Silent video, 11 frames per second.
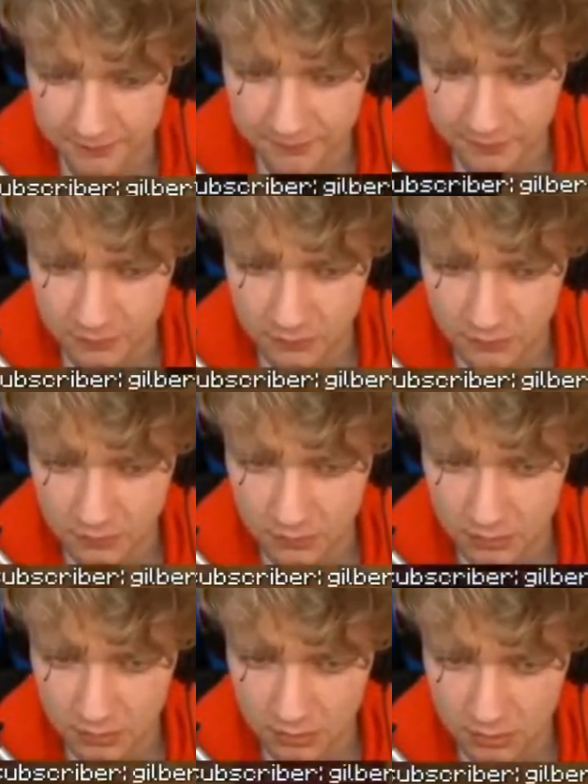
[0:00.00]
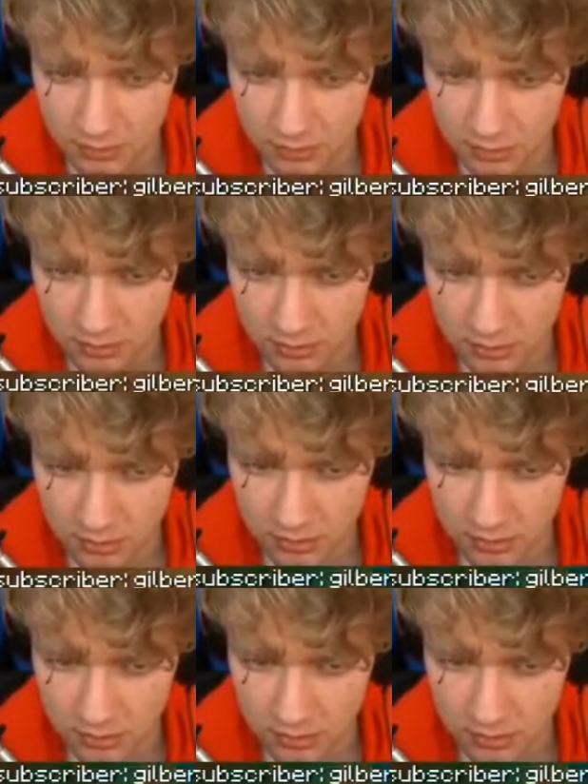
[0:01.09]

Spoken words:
[no speech]